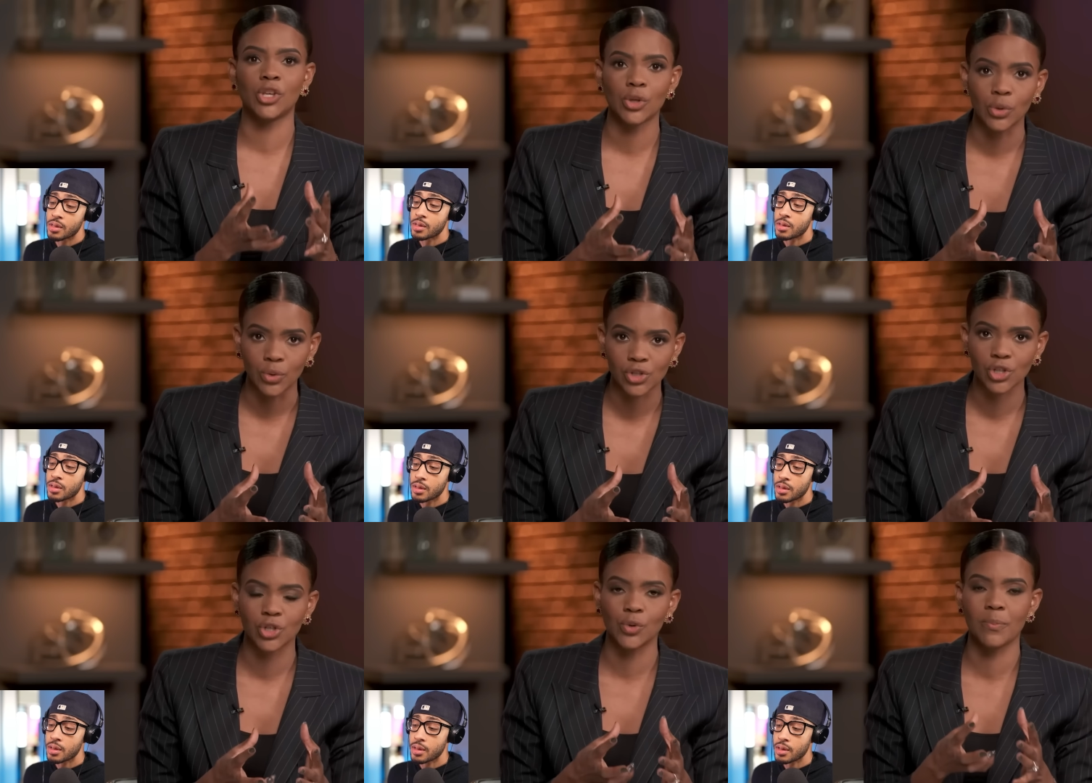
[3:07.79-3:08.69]

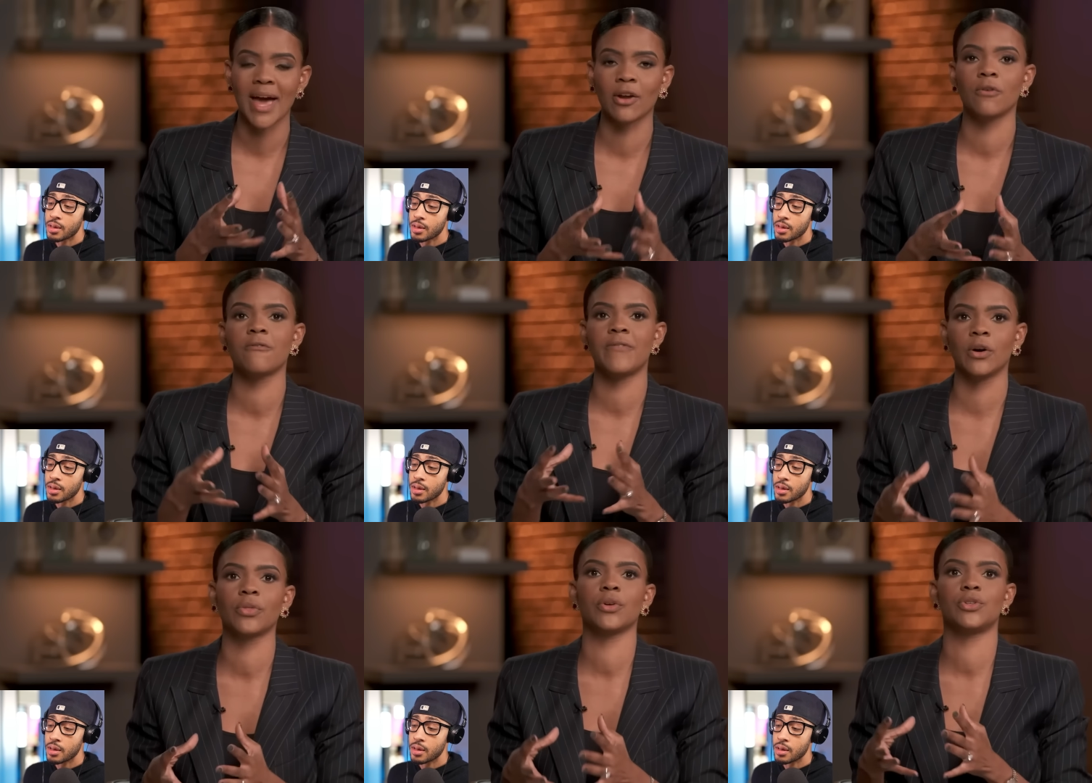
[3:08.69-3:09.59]
Speaker 1: used to peddle
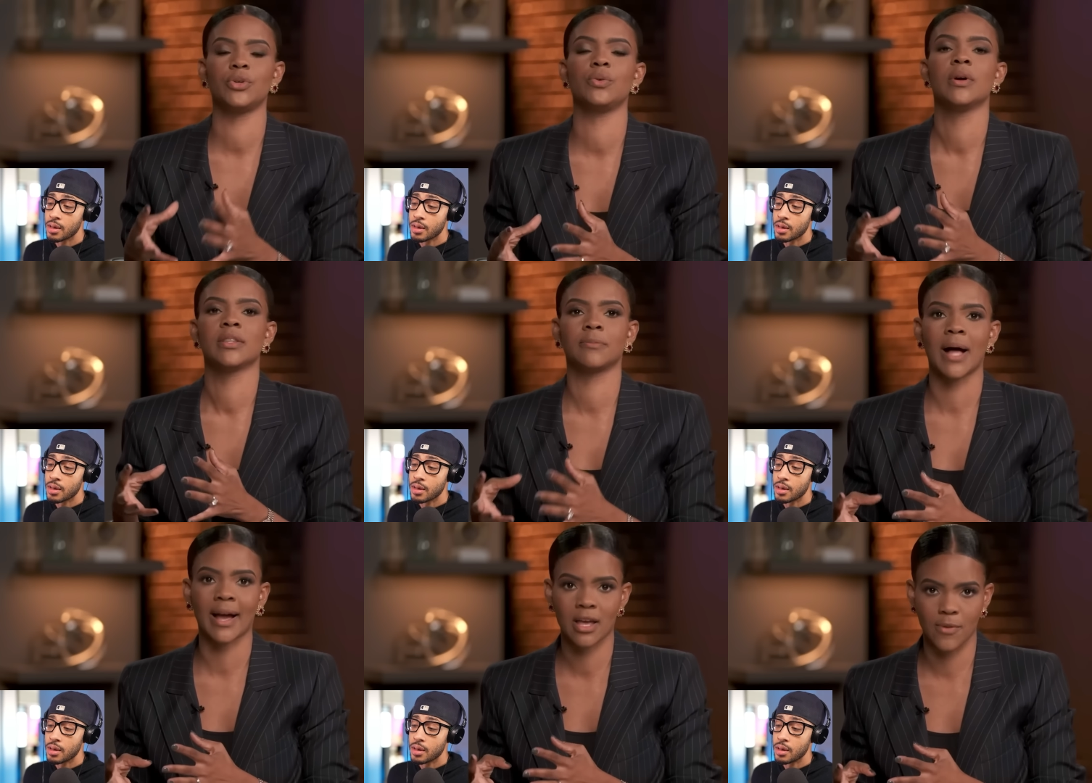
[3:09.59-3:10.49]
filth to the
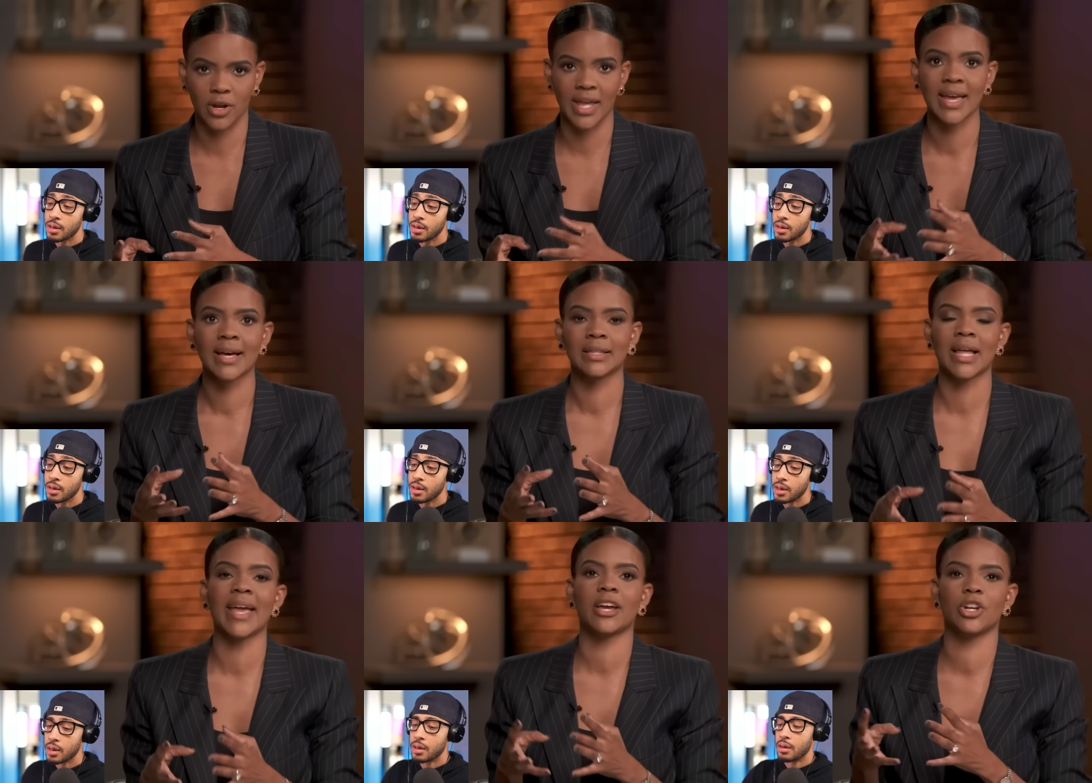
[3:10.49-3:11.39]
black community
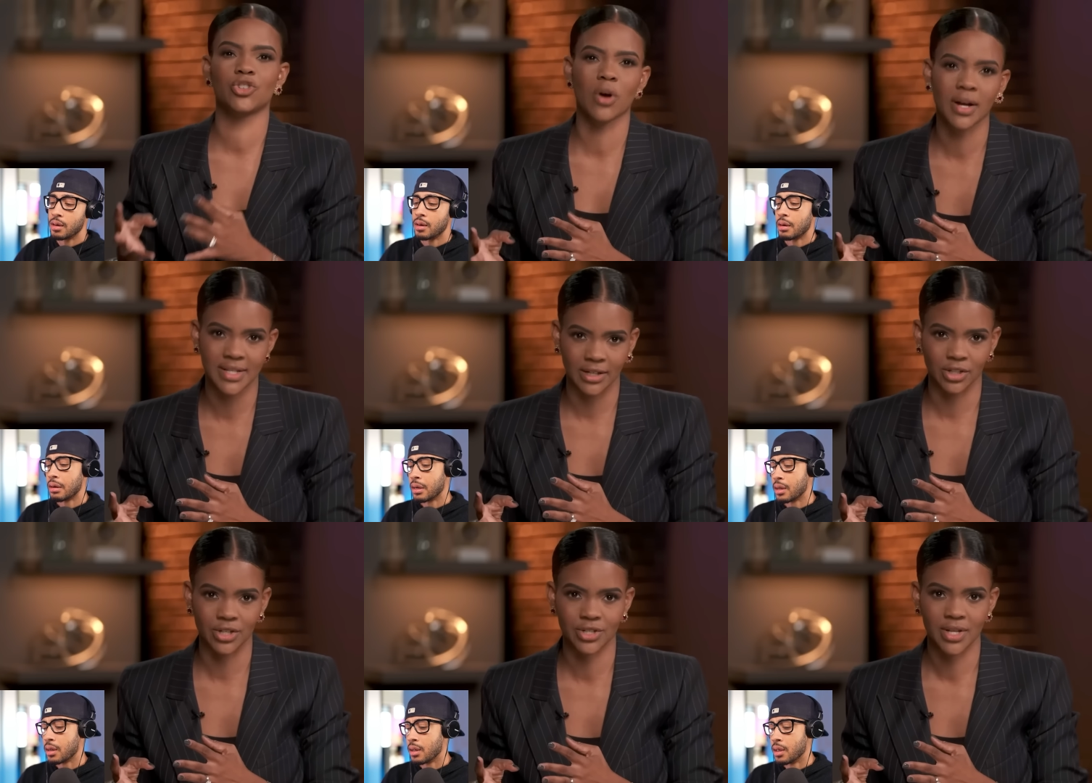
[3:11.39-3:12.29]
like drug
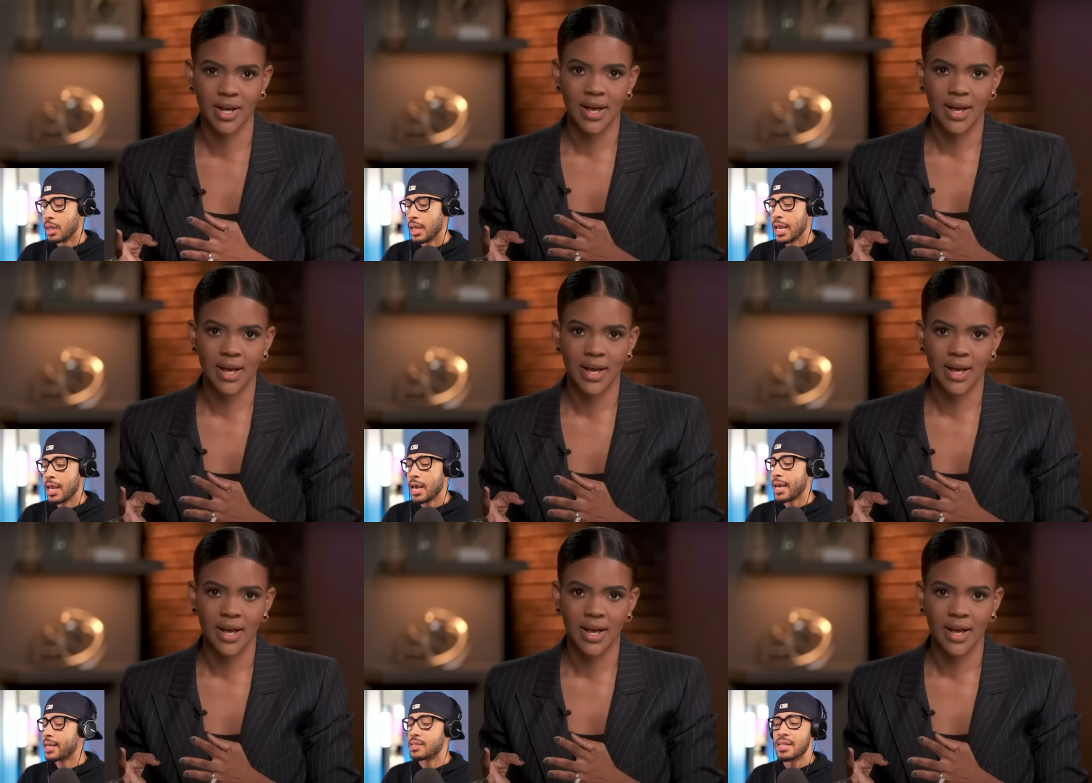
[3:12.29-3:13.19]
dealers.
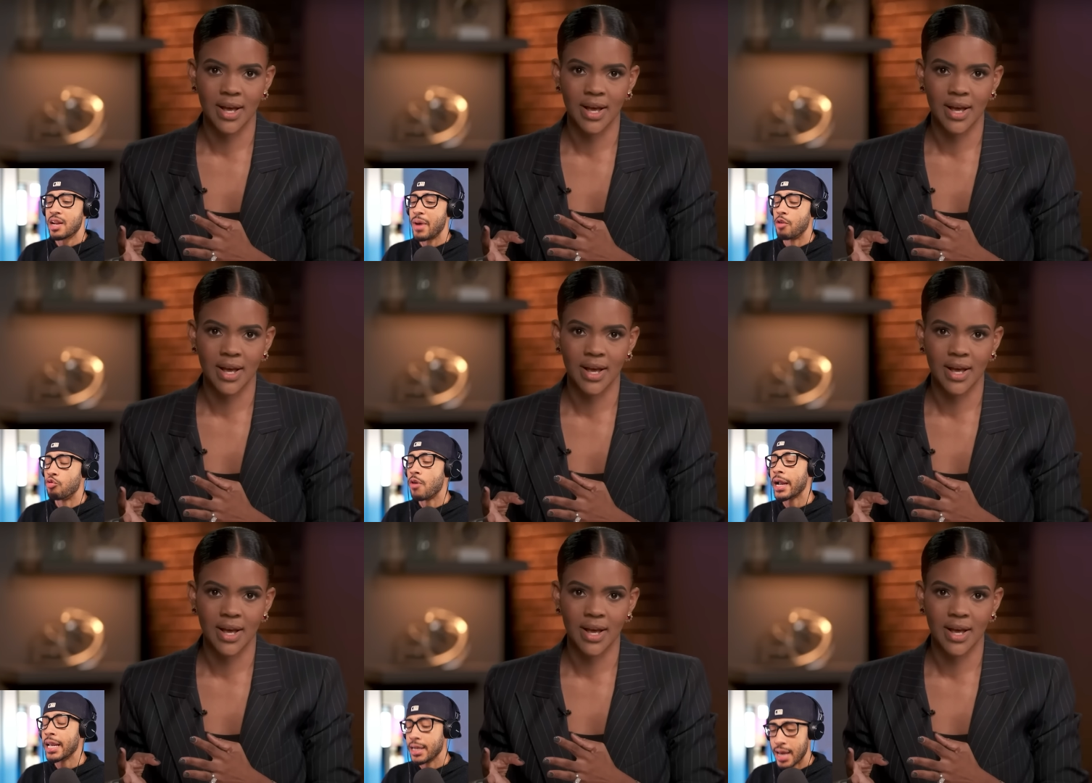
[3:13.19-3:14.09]
Speaker 2: It's not about
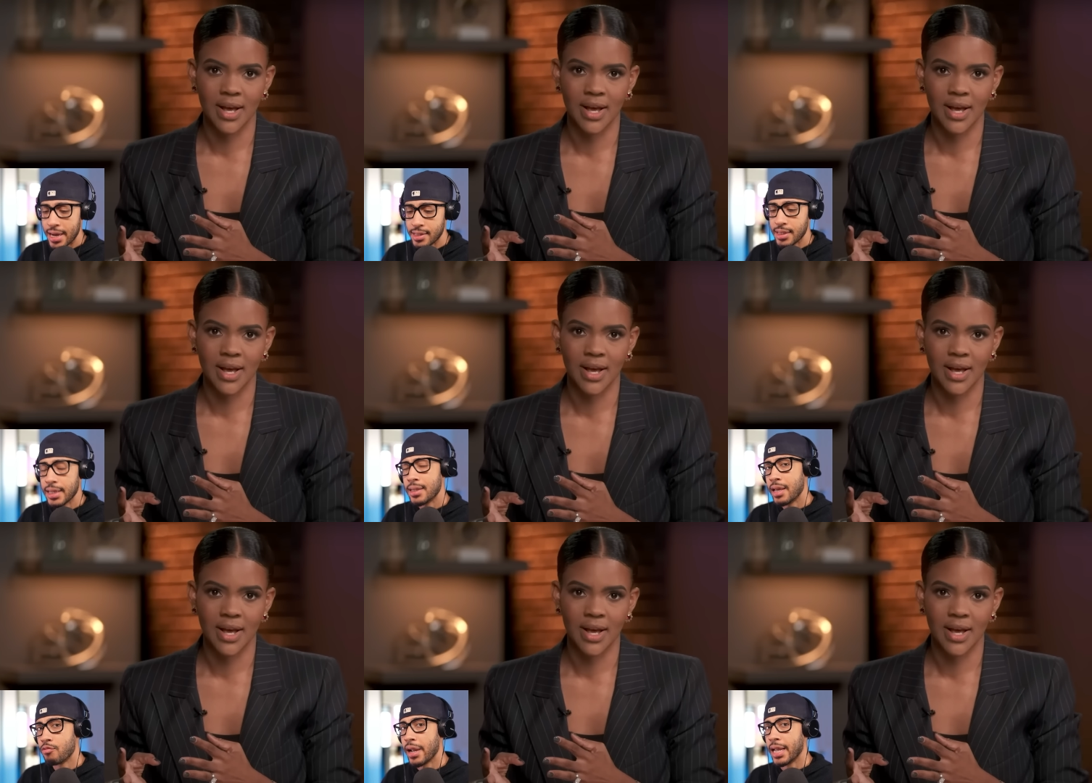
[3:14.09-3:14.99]
recognizing it. They
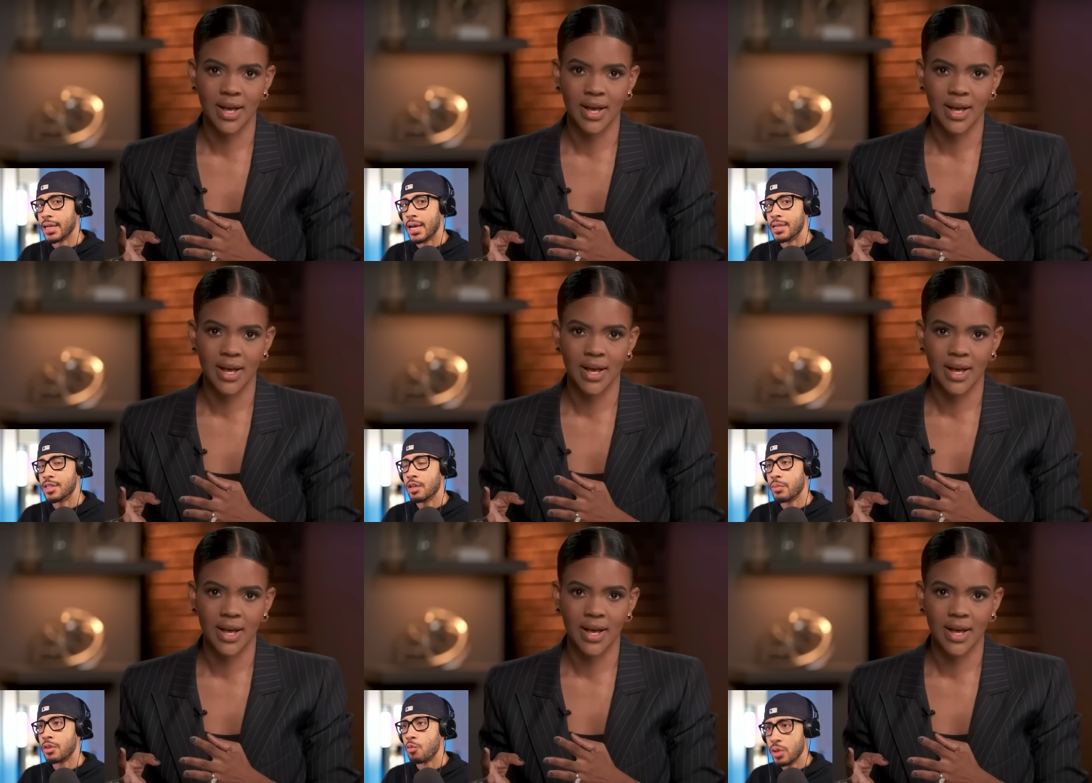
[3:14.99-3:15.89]
recognize it,
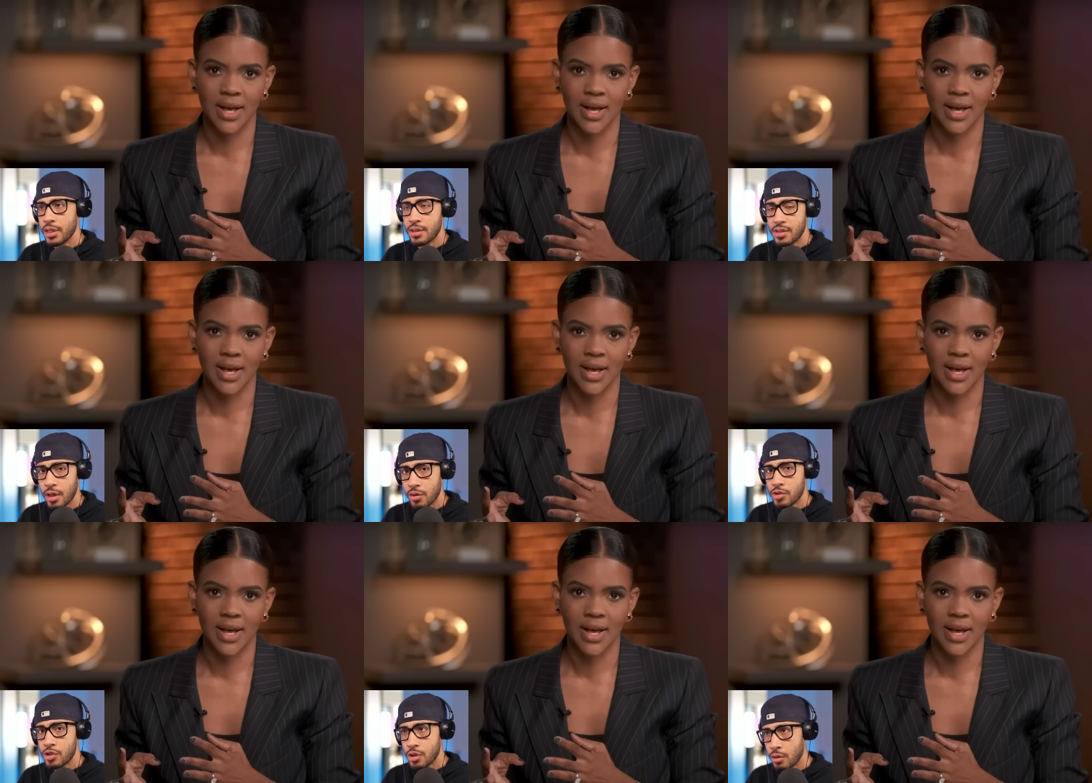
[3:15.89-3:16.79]
but they're willing to sell their
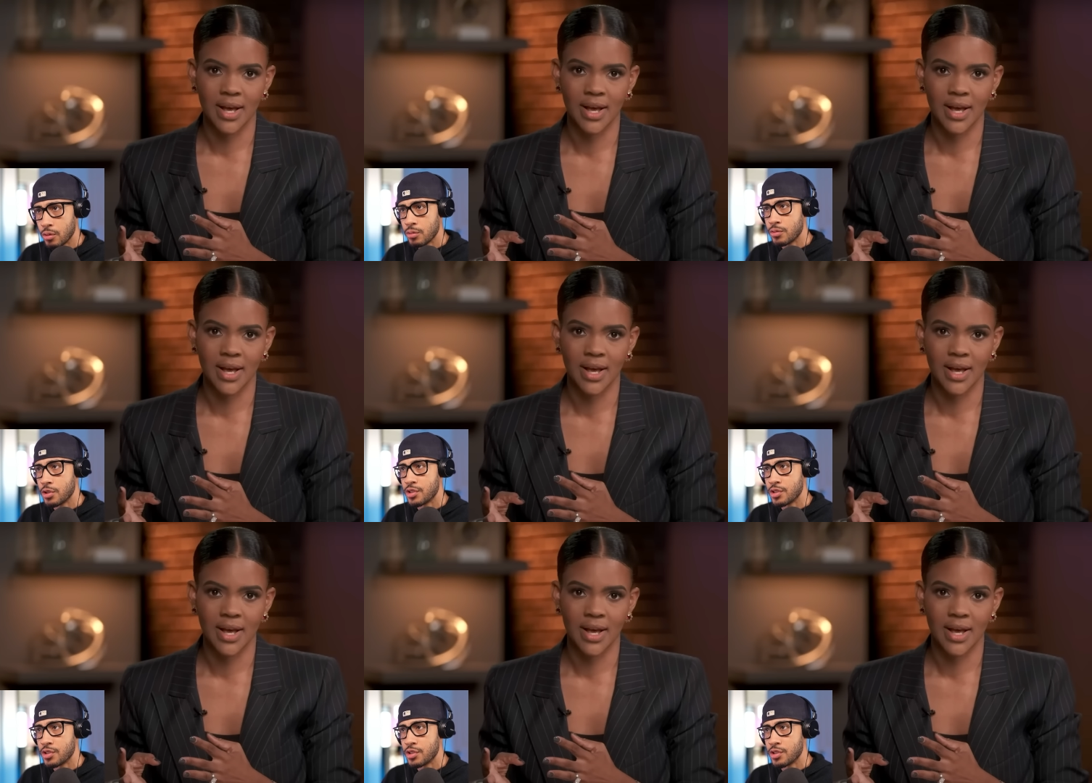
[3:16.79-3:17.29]
soul to